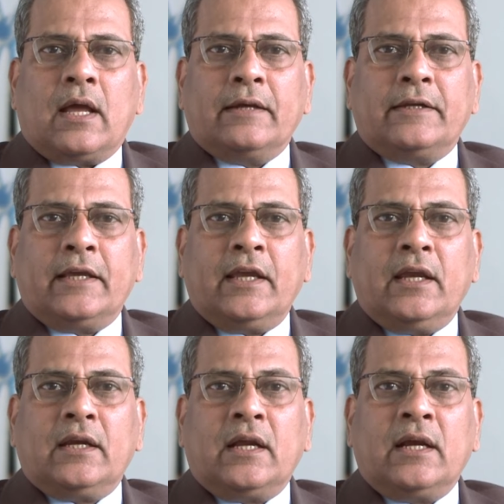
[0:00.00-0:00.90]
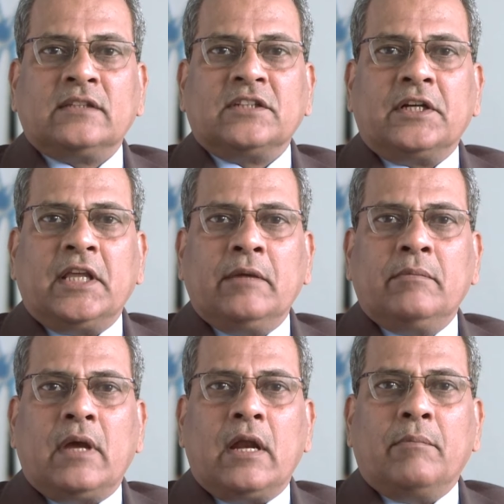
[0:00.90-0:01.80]
and taking it ahead as a
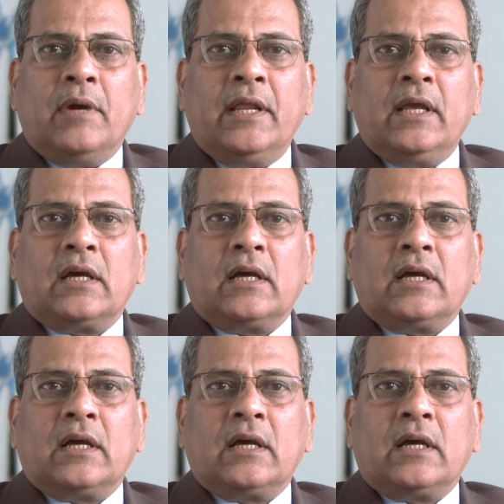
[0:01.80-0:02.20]
team and building